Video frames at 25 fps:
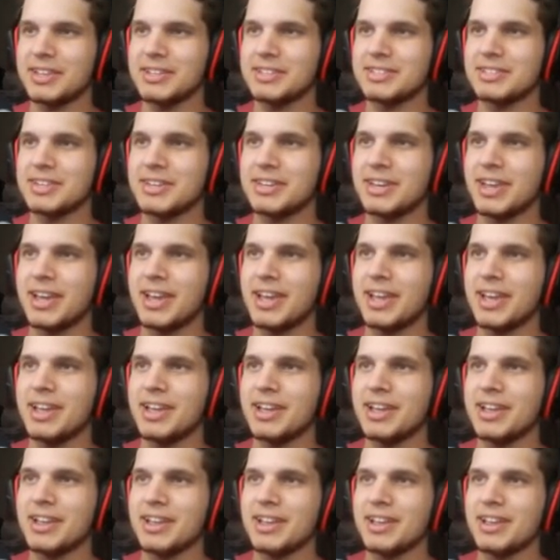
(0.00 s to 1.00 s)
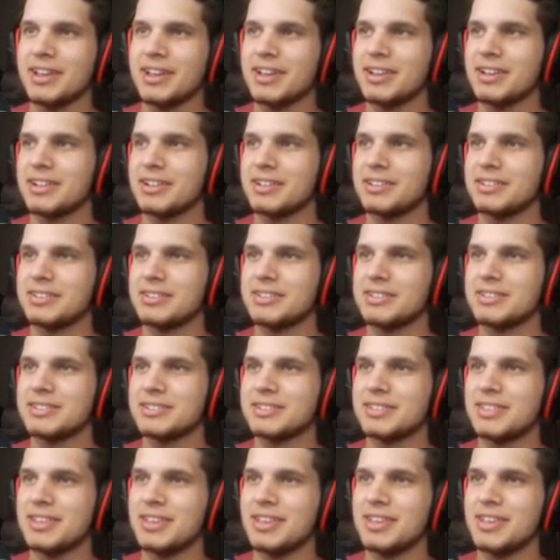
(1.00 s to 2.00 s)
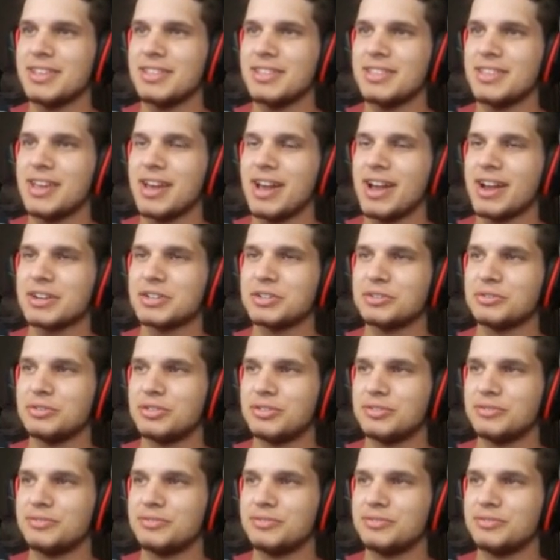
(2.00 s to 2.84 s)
in today. This is the actual